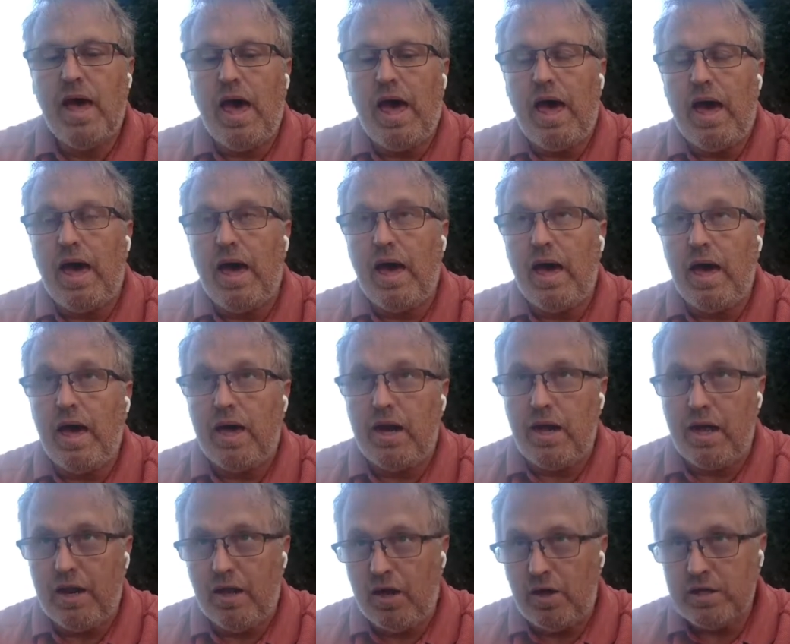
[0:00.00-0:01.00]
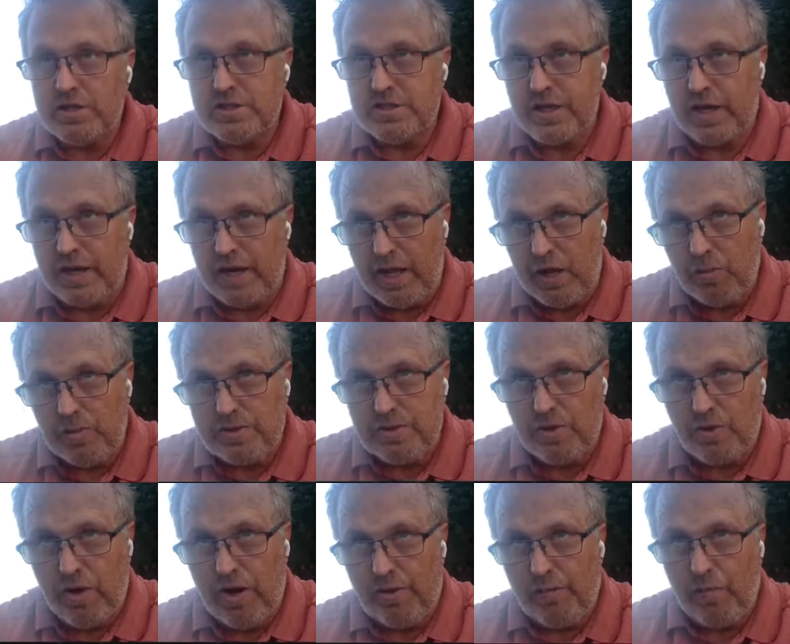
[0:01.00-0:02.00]
and all of a sudden it went
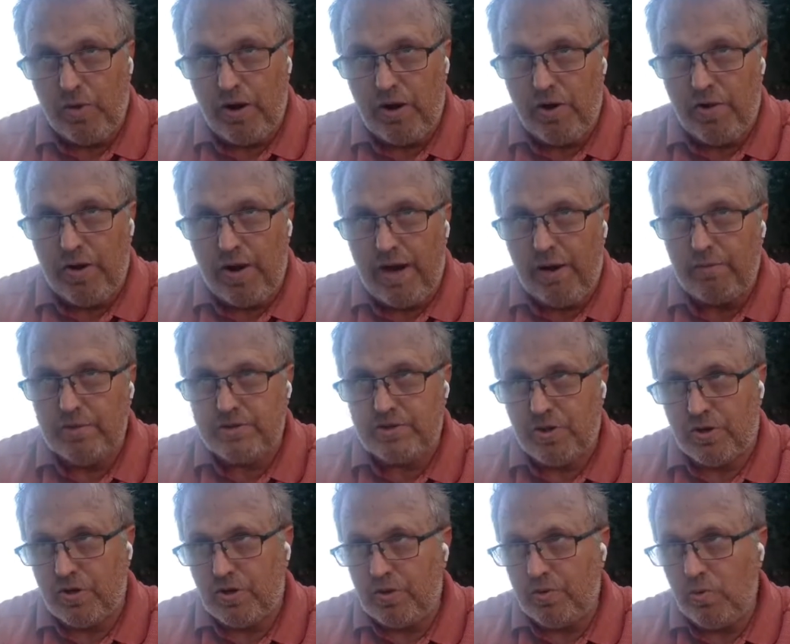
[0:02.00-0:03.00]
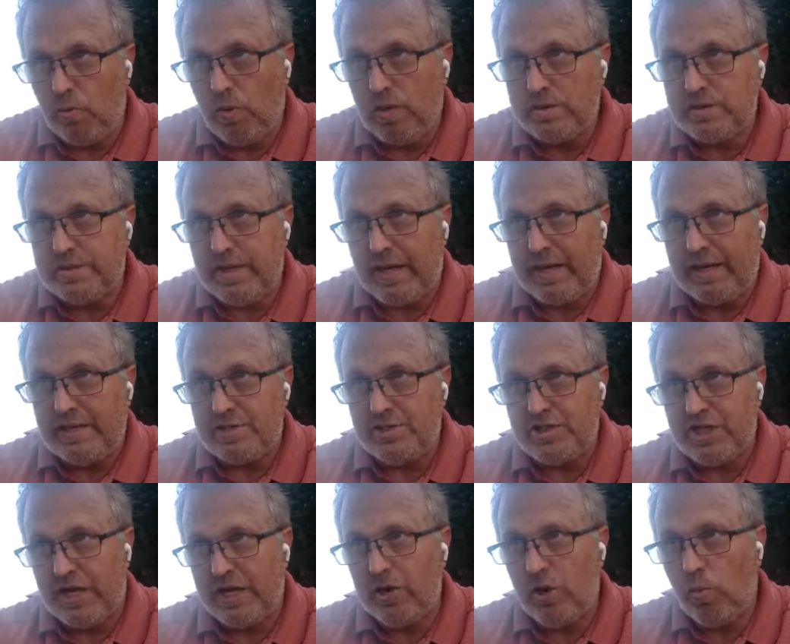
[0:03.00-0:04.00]
to where I was gonna, once at
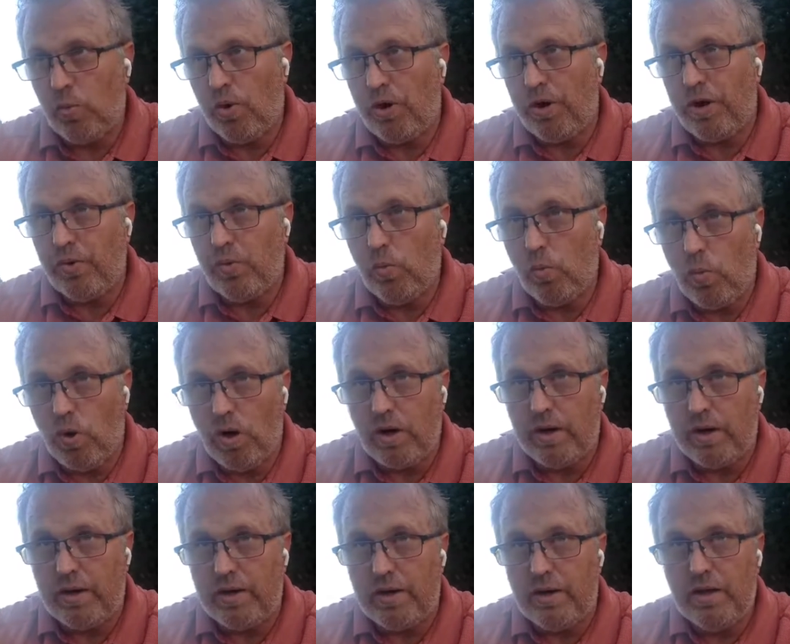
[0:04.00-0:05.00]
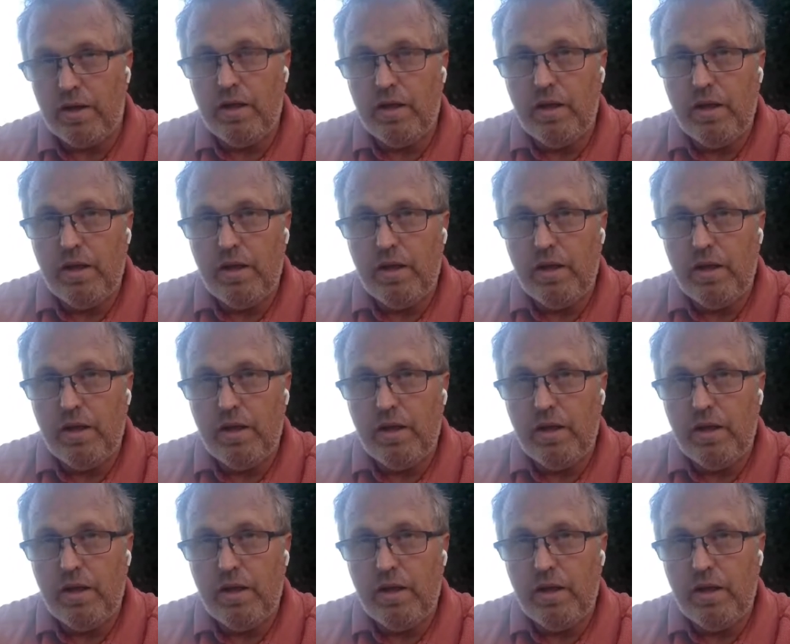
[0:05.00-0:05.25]
January 1,